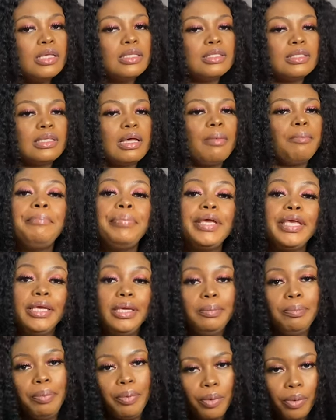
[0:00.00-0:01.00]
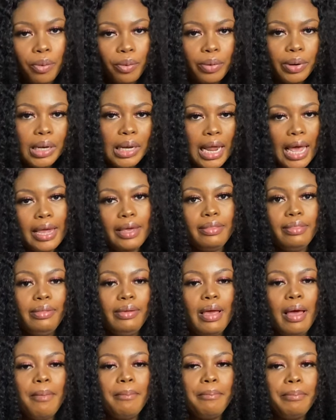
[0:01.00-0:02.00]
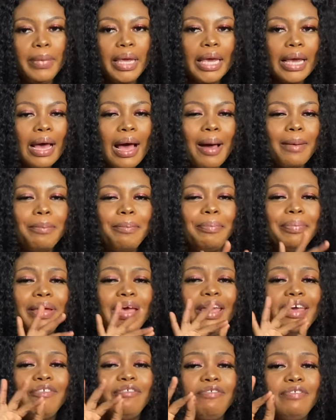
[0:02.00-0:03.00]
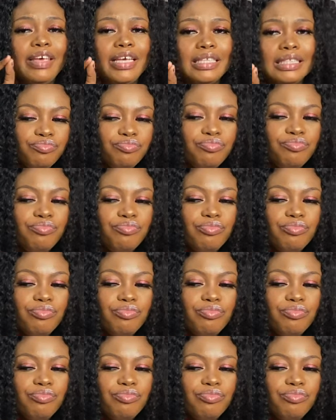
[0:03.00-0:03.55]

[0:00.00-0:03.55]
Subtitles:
Some people like their makeup perfect,